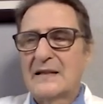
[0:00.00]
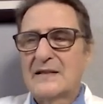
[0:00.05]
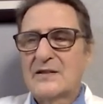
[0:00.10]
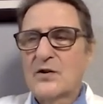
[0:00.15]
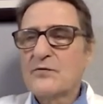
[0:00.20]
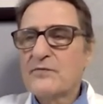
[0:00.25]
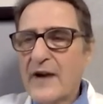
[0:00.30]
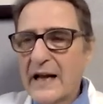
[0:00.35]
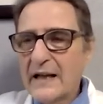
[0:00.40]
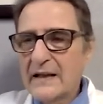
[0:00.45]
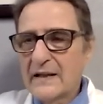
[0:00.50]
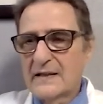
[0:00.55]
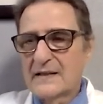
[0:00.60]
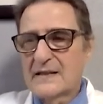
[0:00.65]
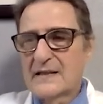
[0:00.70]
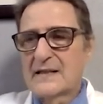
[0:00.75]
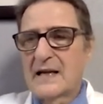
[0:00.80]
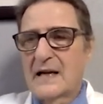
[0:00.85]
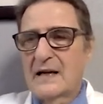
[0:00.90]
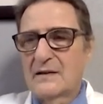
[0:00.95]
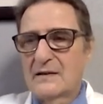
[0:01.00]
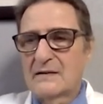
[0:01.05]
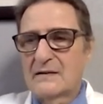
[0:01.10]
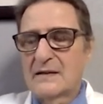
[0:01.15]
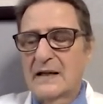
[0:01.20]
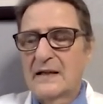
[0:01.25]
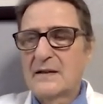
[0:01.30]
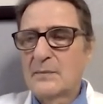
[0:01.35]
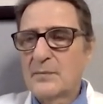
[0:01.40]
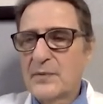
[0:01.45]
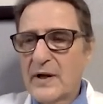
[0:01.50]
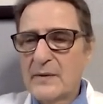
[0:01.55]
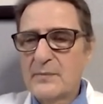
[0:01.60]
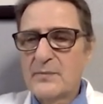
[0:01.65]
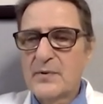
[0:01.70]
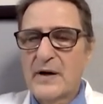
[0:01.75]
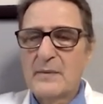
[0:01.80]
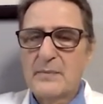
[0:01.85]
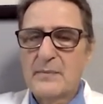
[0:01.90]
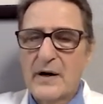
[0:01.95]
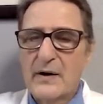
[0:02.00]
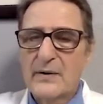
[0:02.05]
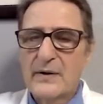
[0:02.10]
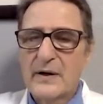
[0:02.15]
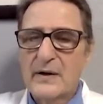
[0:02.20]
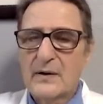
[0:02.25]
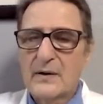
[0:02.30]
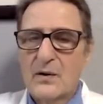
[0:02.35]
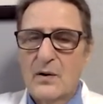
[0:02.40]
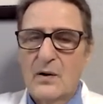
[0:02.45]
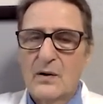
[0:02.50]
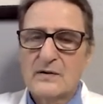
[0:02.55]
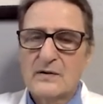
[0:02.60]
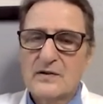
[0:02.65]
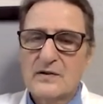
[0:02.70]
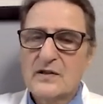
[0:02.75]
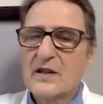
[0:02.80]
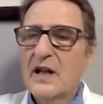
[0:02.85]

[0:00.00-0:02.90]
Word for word: surveillance cells in the blood brain barrier called